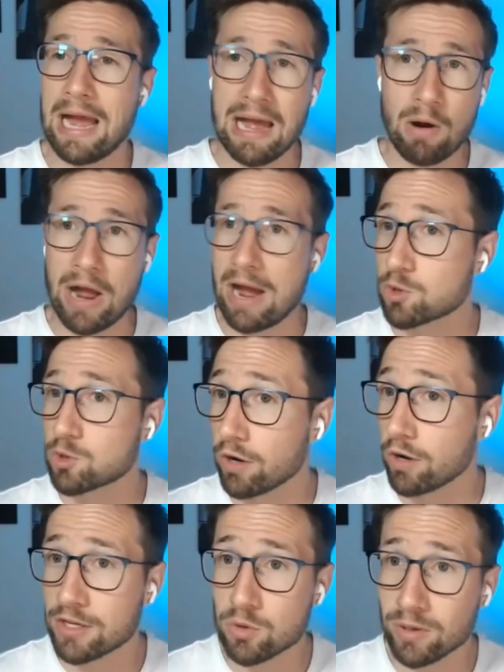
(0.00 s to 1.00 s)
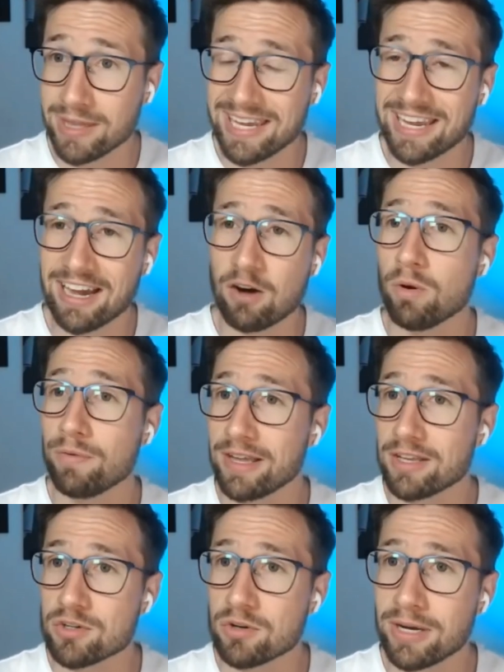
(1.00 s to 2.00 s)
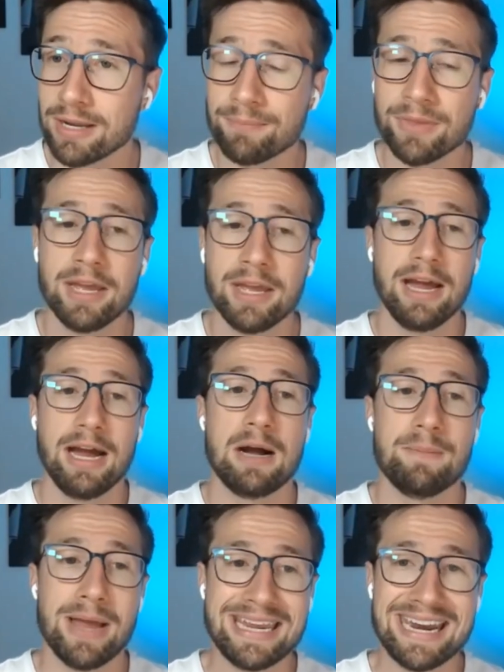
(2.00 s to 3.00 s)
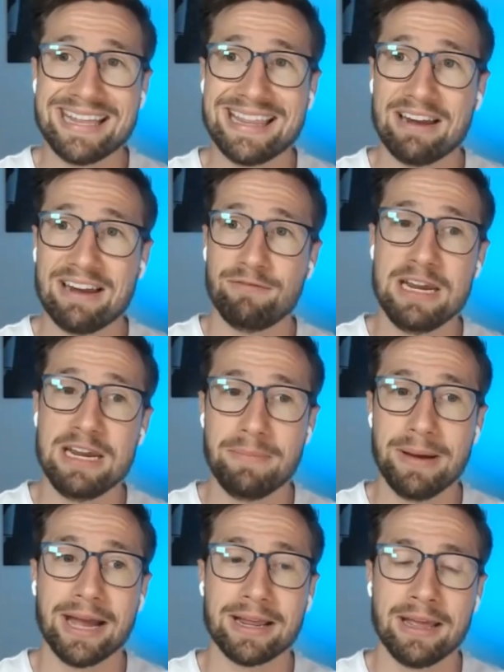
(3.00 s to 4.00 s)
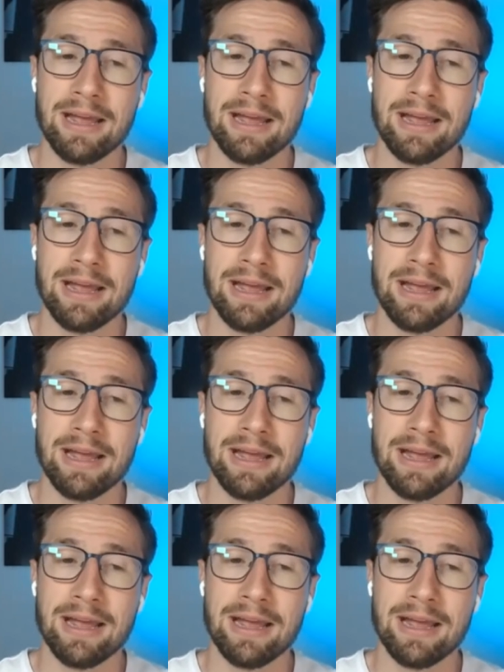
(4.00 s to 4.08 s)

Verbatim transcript: how much work they're doing in the account, what they're doing, um, and getting that feedback.